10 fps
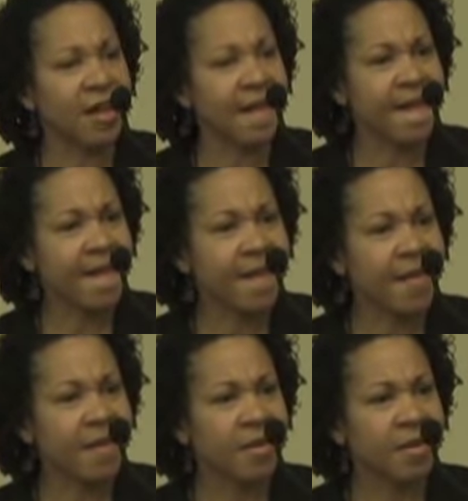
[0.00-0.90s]

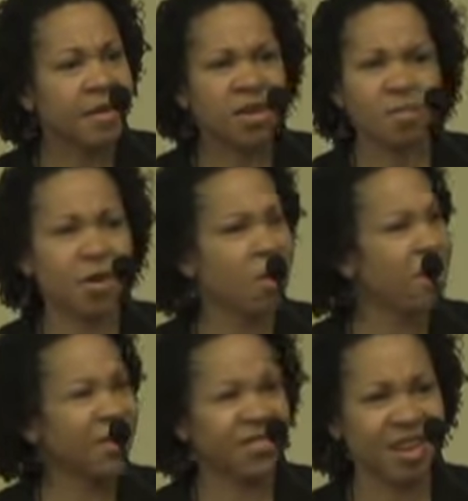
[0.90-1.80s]
You're going to perm
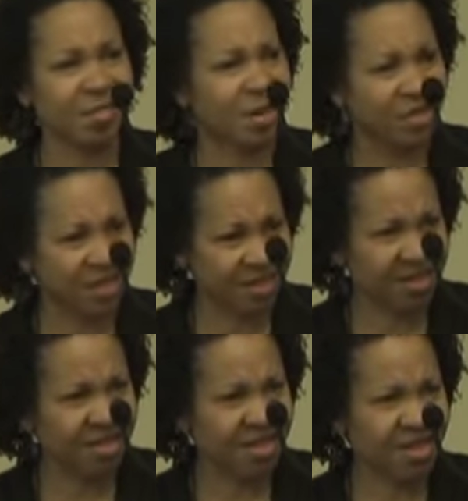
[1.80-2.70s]
it or something, aren't you?
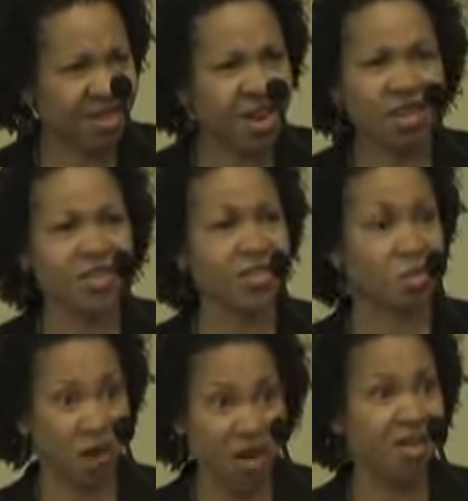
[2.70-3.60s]
You're not going to
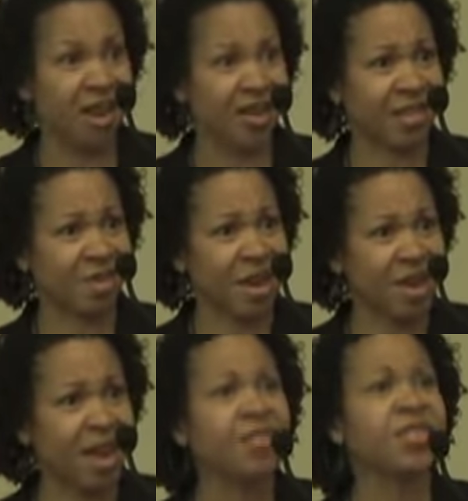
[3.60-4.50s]
just wear it like that, right?
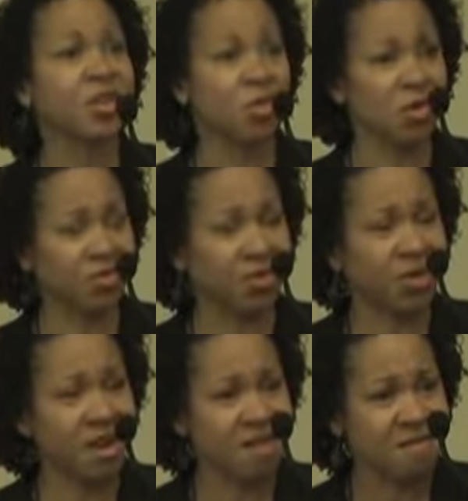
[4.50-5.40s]
I can see your roots, girl.